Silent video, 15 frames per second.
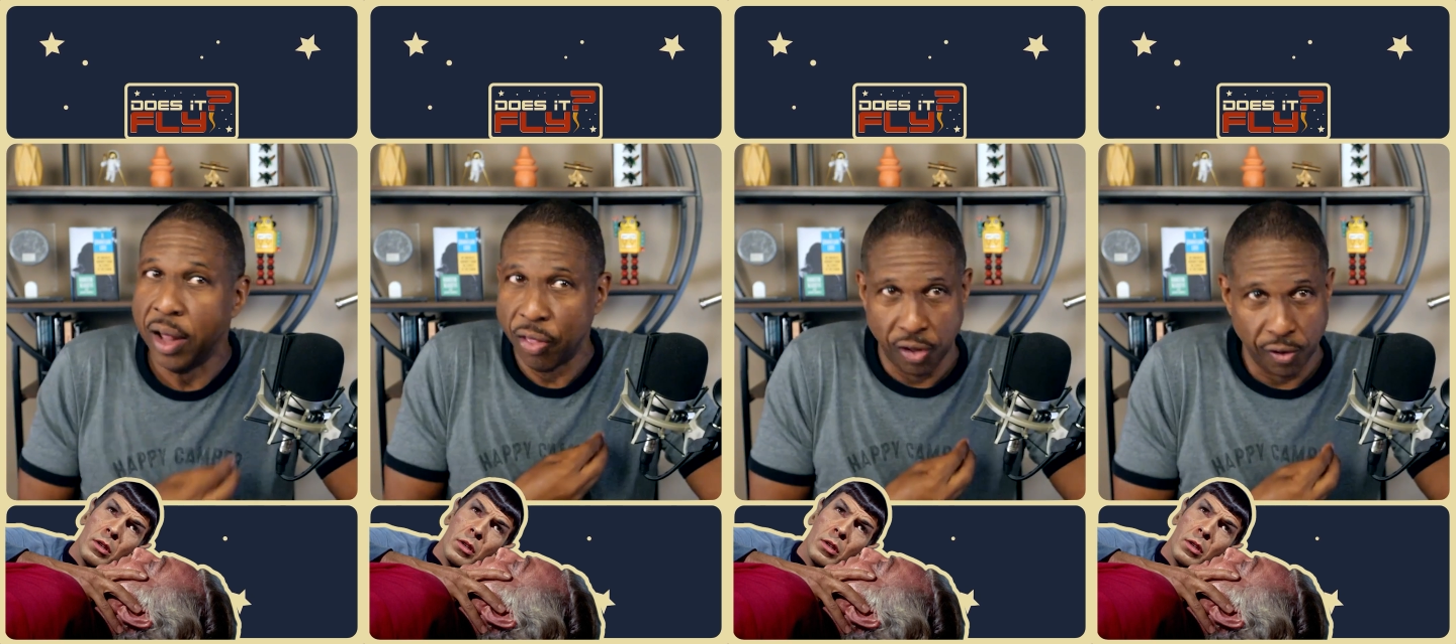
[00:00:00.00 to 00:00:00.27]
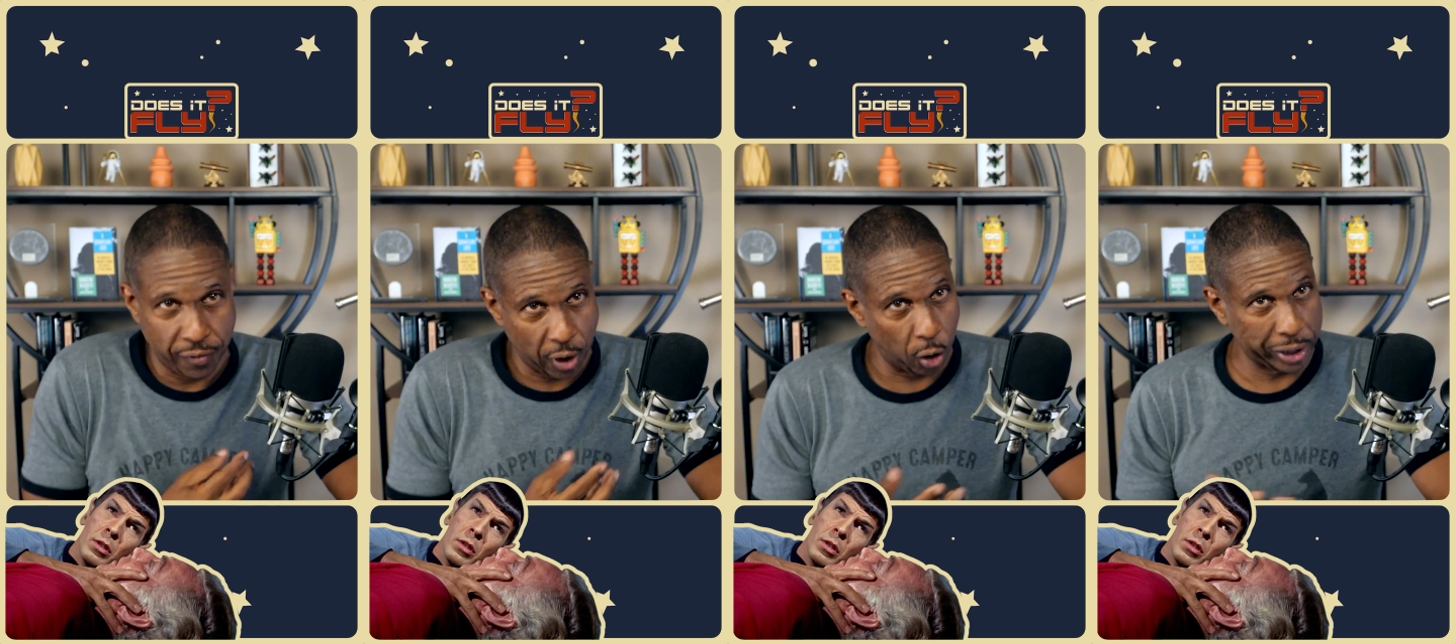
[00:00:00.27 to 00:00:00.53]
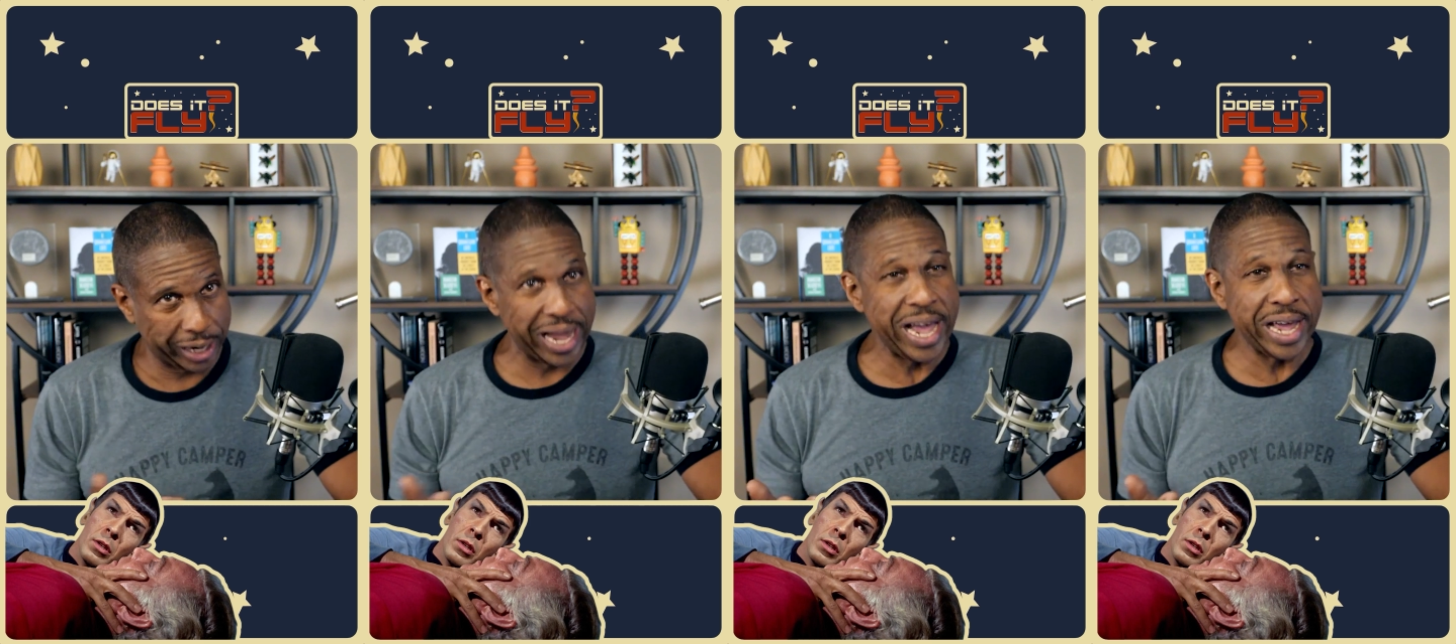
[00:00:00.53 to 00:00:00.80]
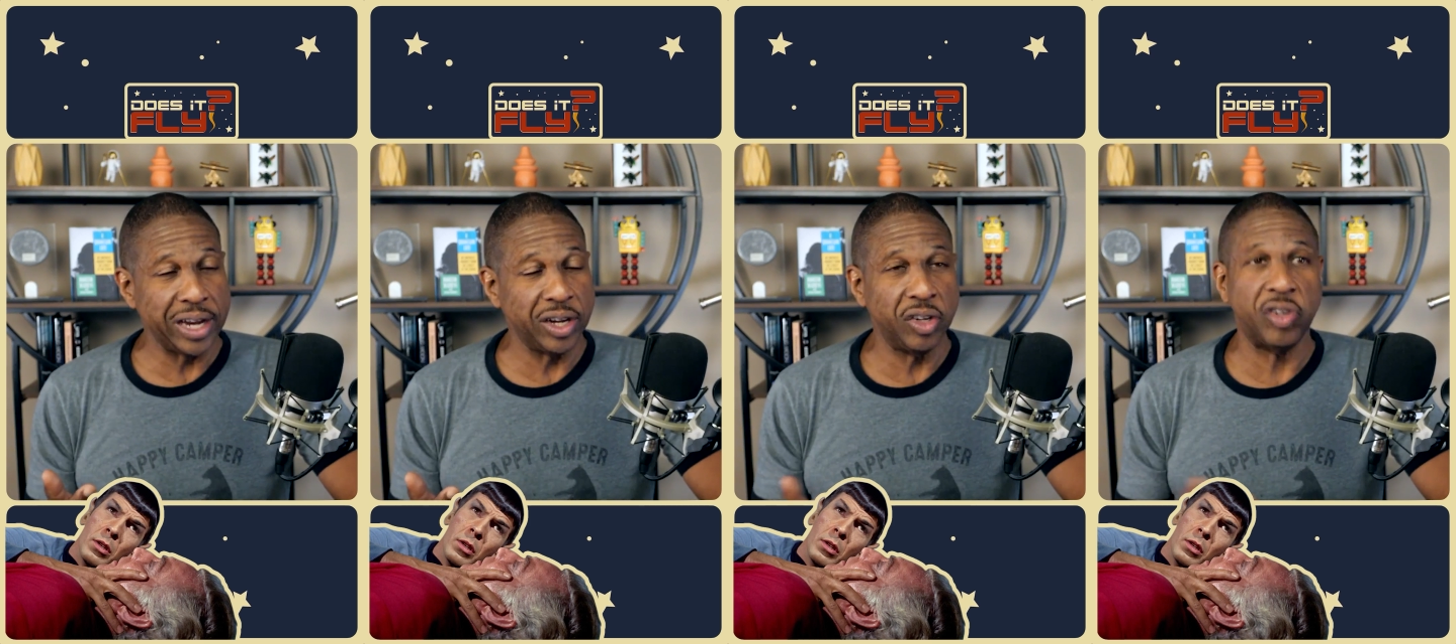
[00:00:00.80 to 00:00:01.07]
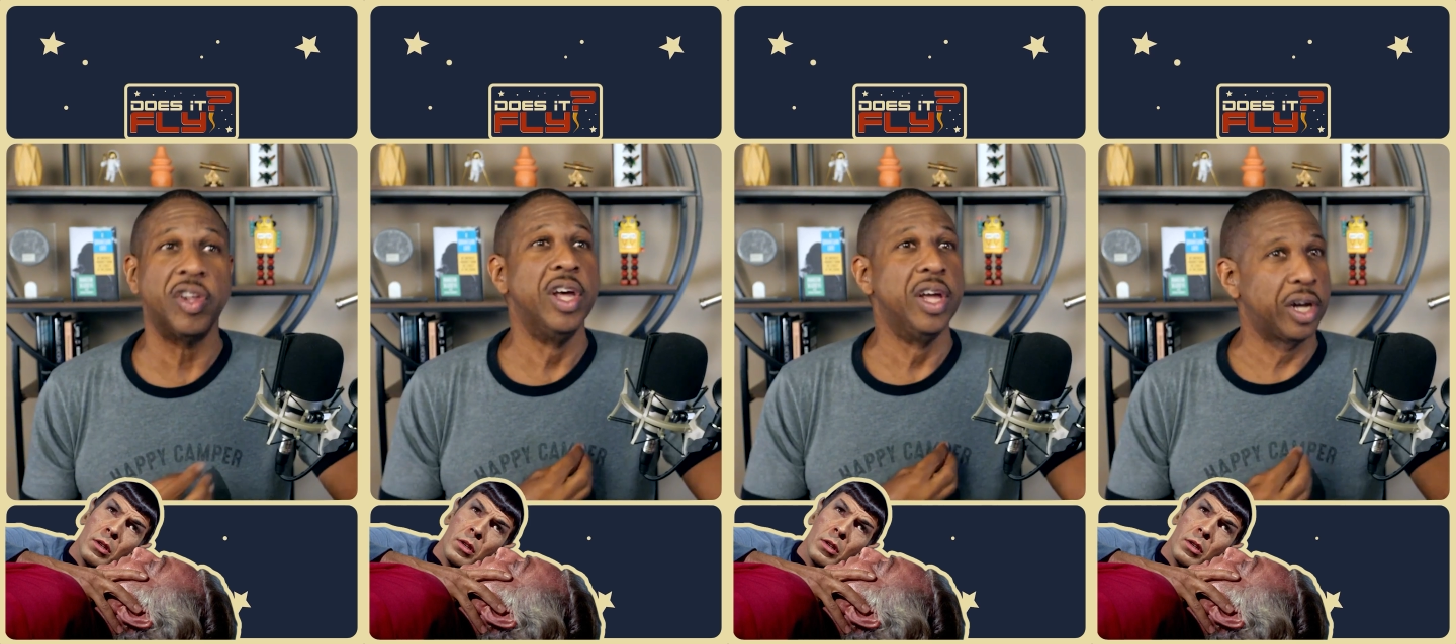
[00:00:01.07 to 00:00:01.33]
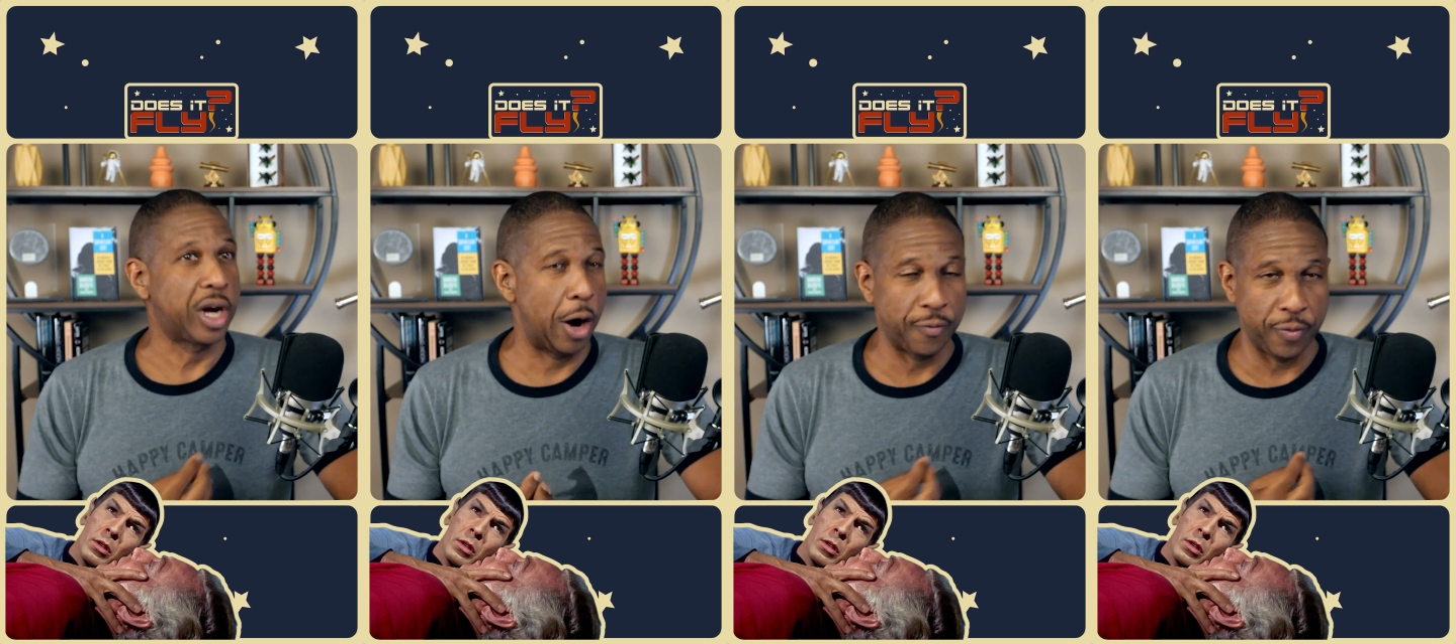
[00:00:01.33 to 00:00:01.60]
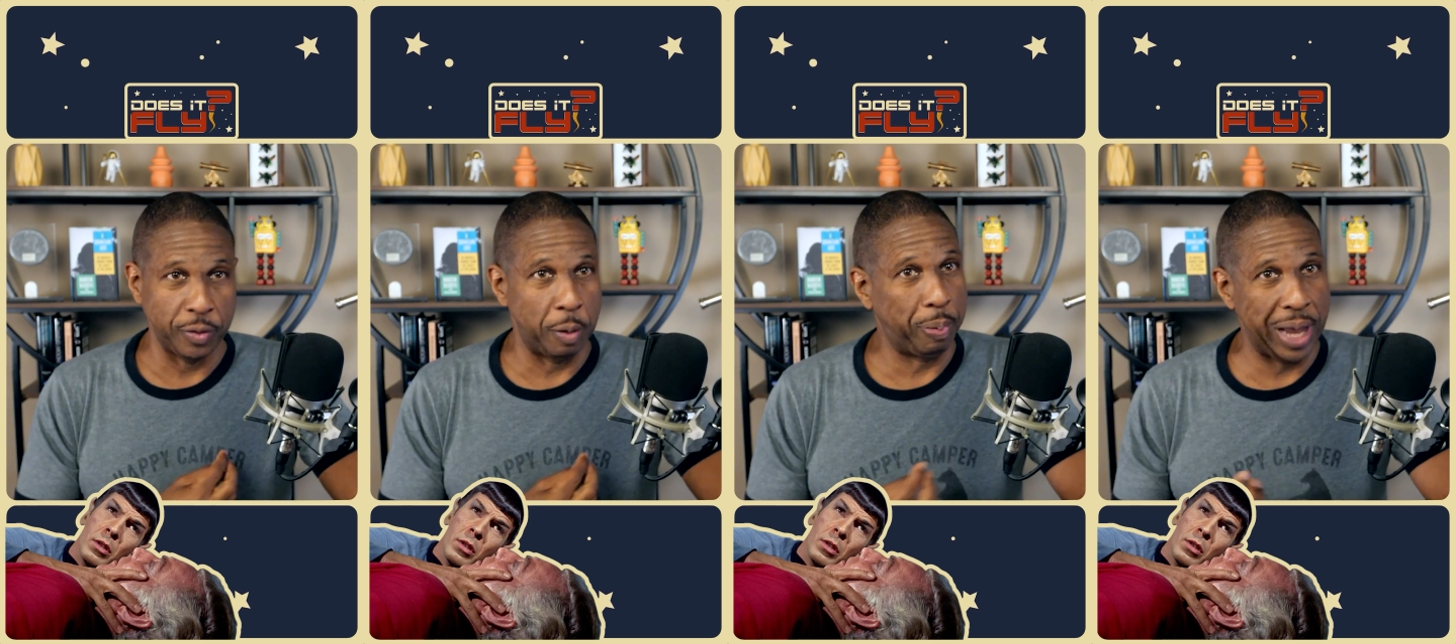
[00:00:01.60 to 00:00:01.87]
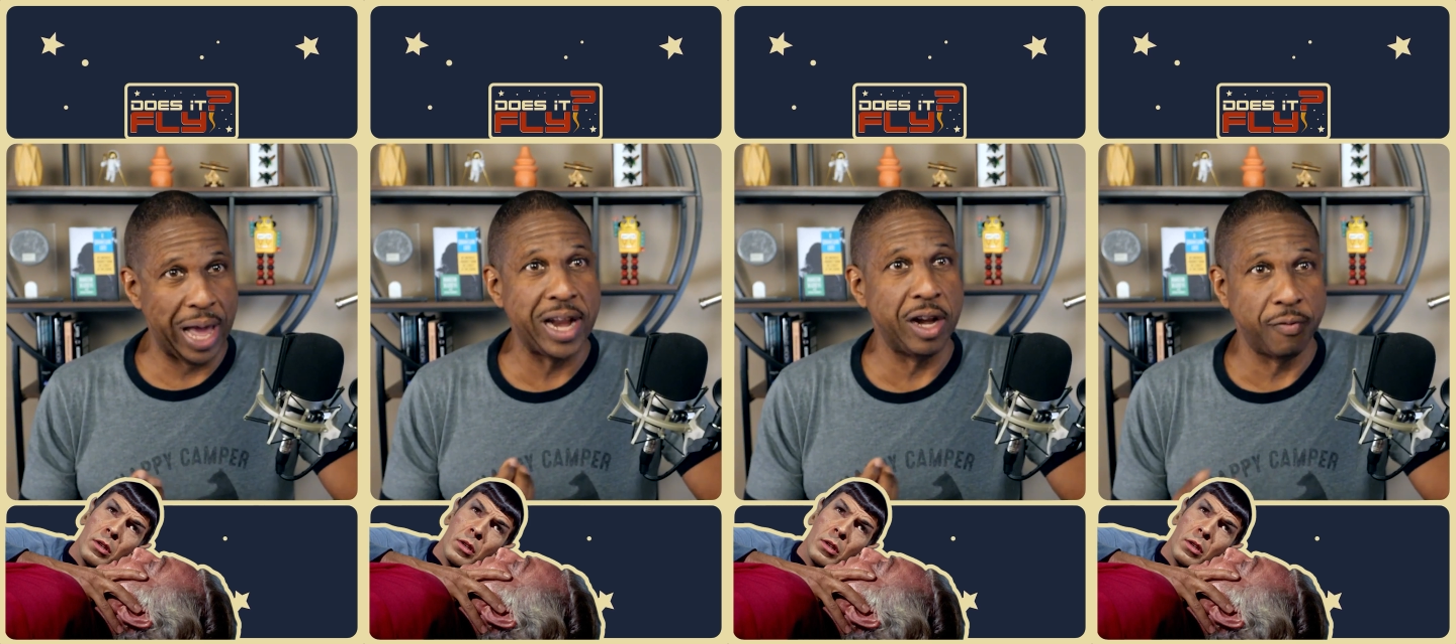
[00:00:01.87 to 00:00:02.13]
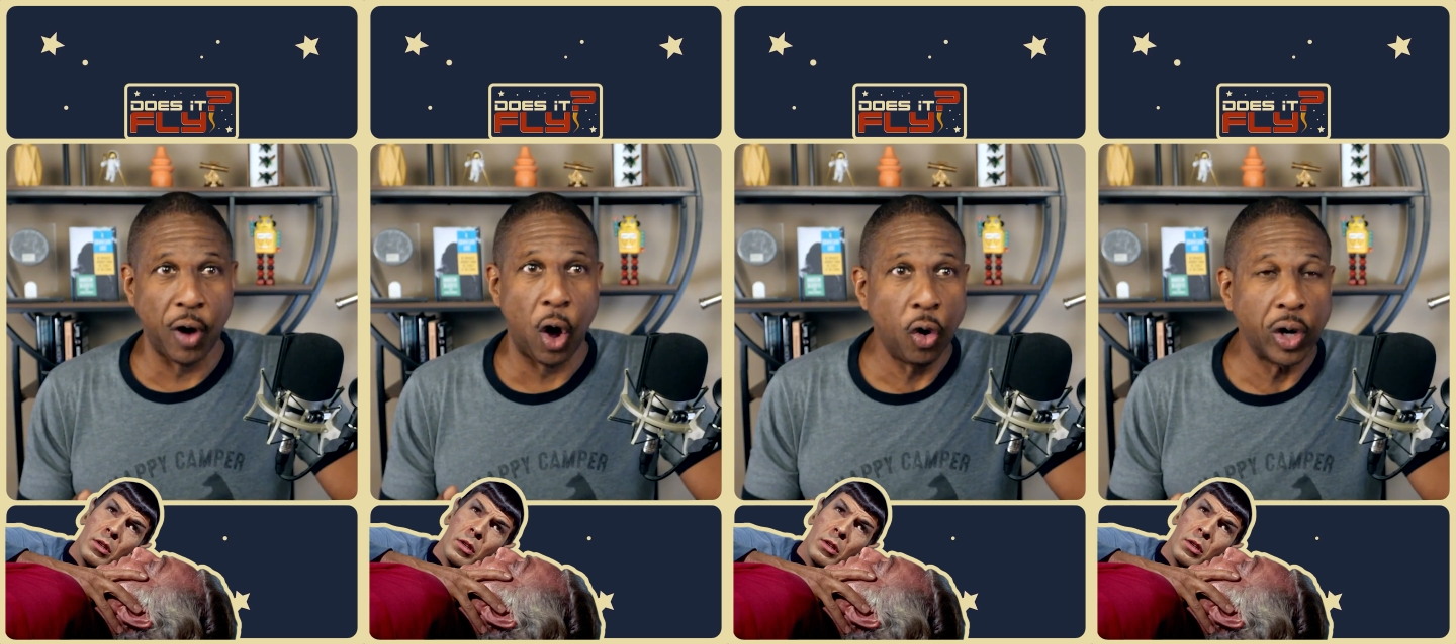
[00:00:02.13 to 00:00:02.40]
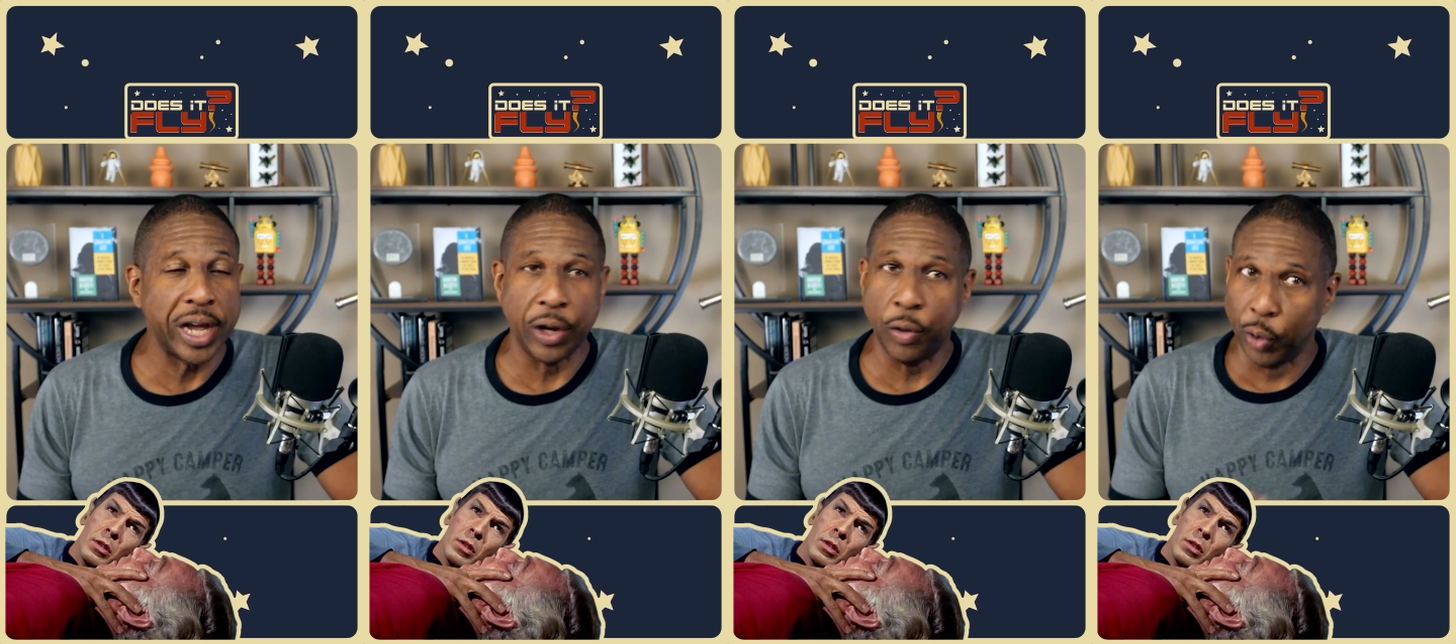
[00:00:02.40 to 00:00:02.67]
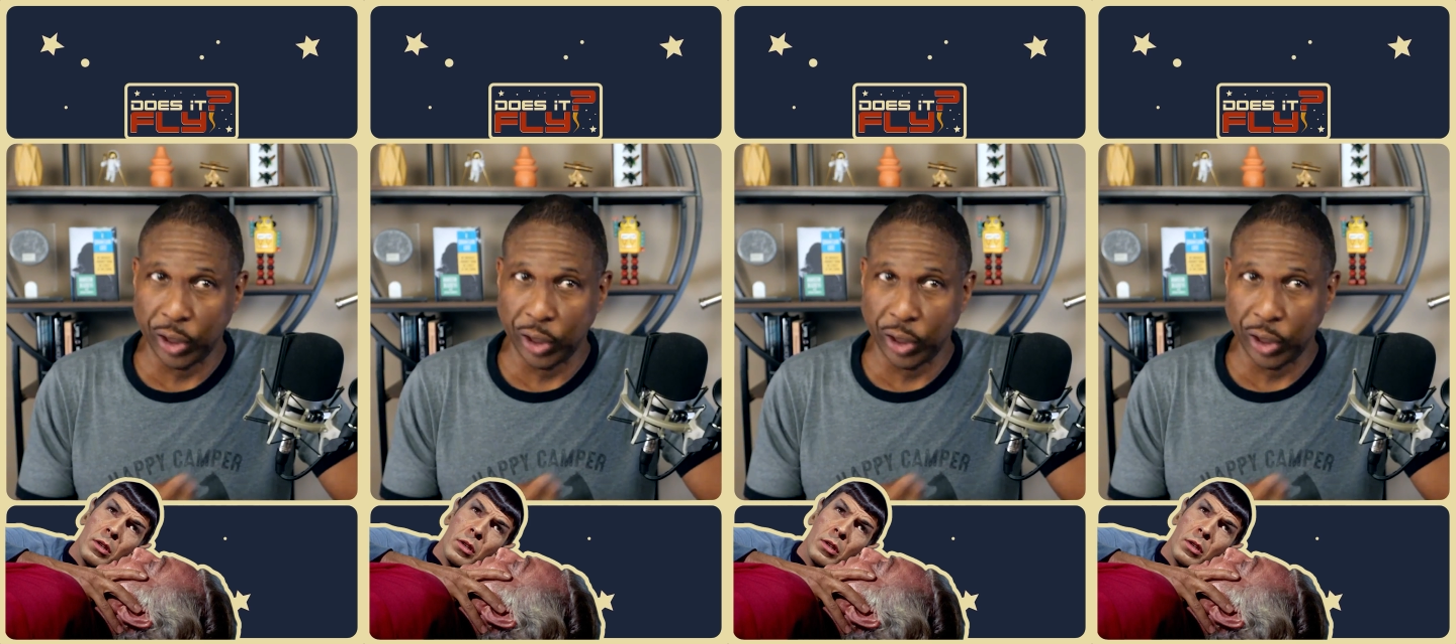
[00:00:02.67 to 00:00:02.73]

the Vulcans come from the planet Vulcan,